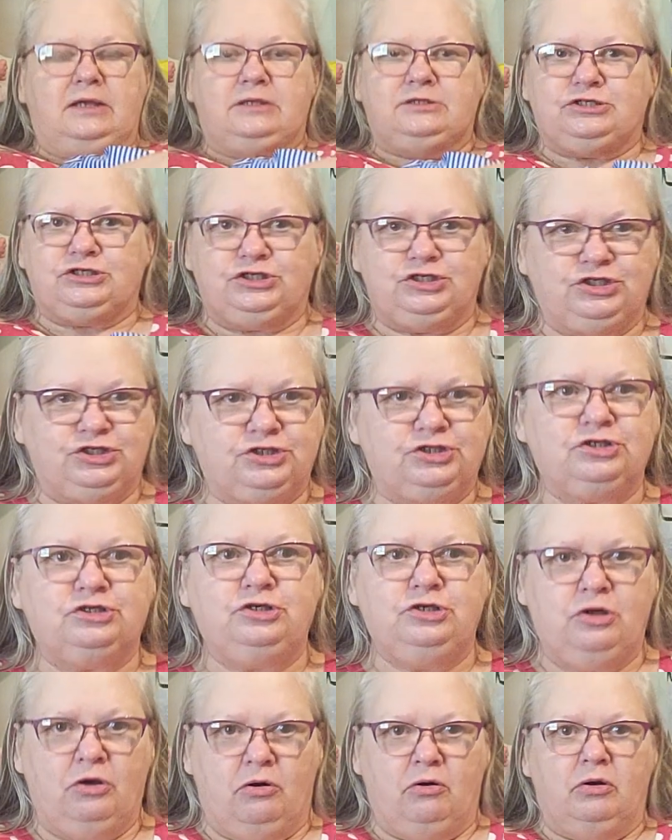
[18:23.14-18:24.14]
it's just a
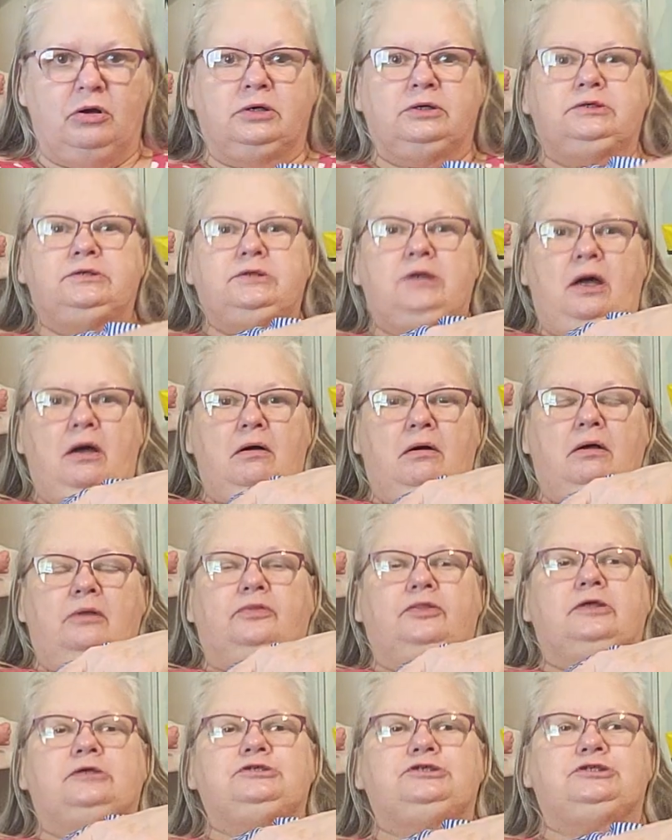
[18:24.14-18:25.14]
yarn
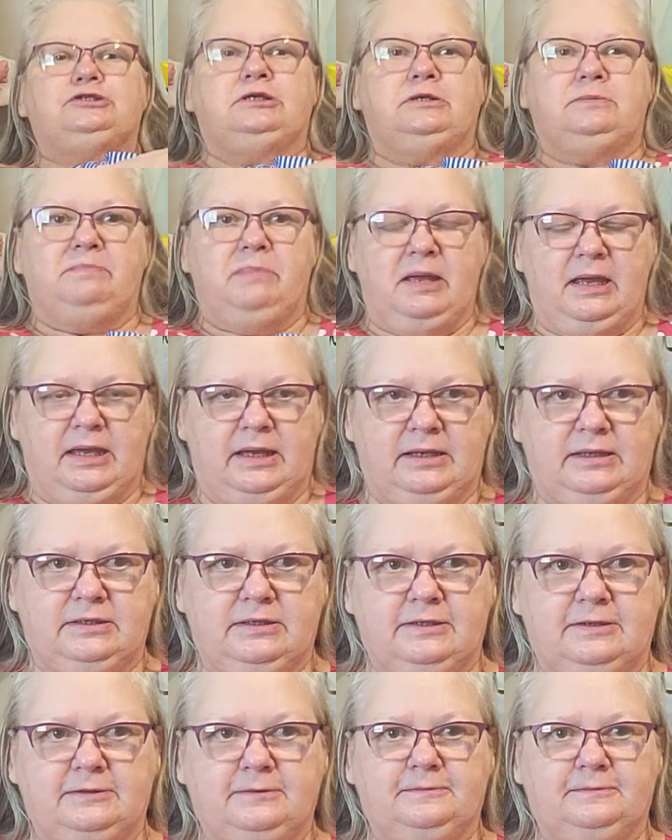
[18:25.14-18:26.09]
doll that she made.